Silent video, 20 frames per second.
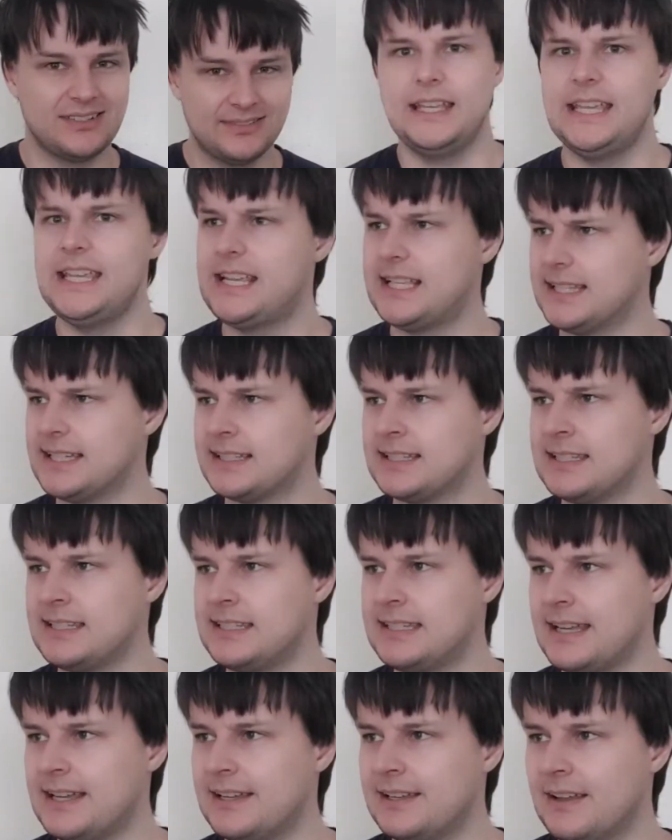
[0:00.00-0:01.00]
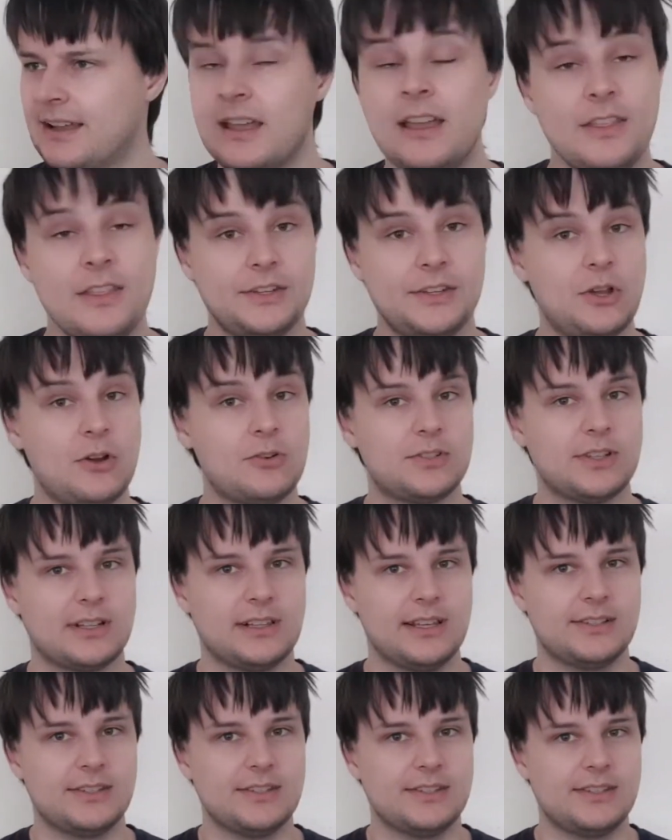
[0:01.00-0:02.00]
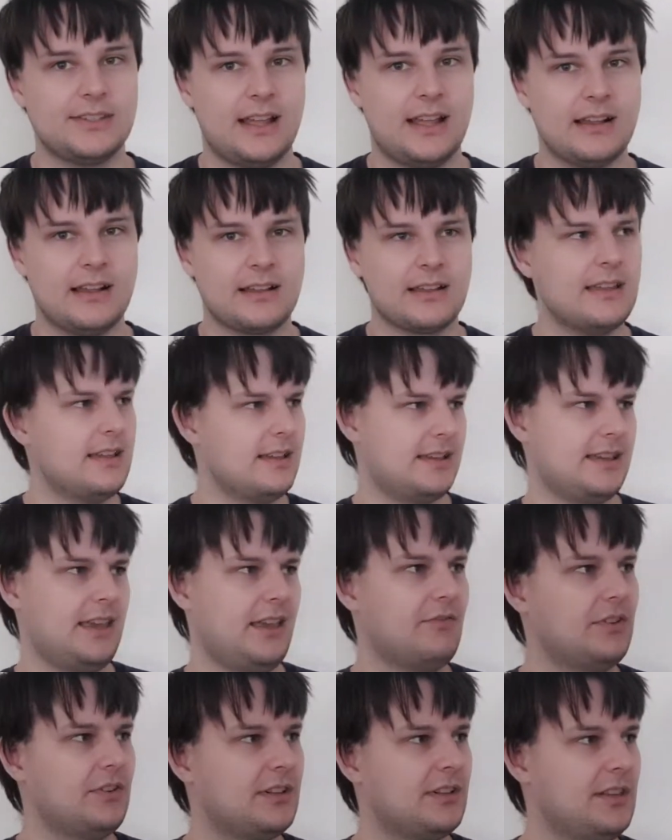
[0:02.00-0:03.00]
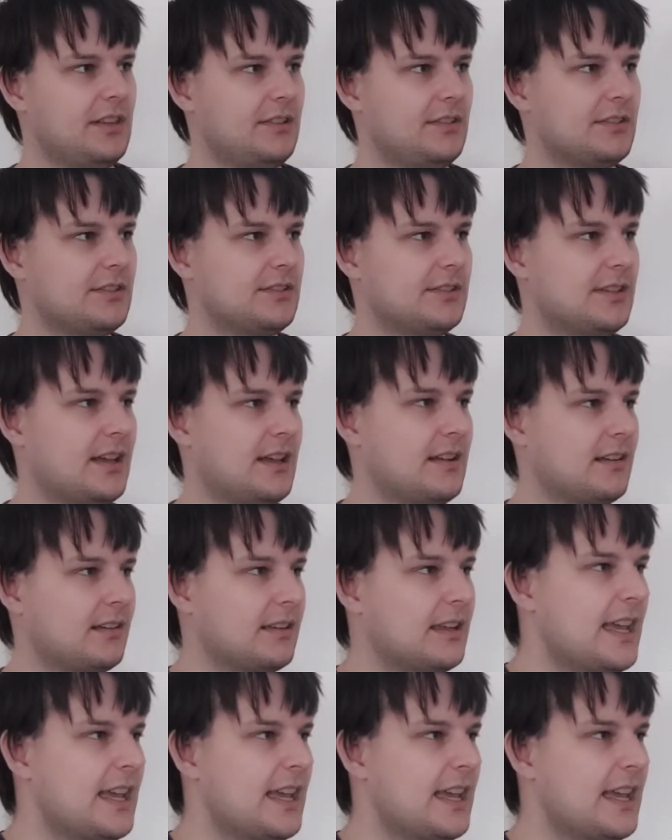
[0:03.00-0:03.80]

He clicked his tongue, the Doctor clicked his tongue, Kevin clicked his tongue,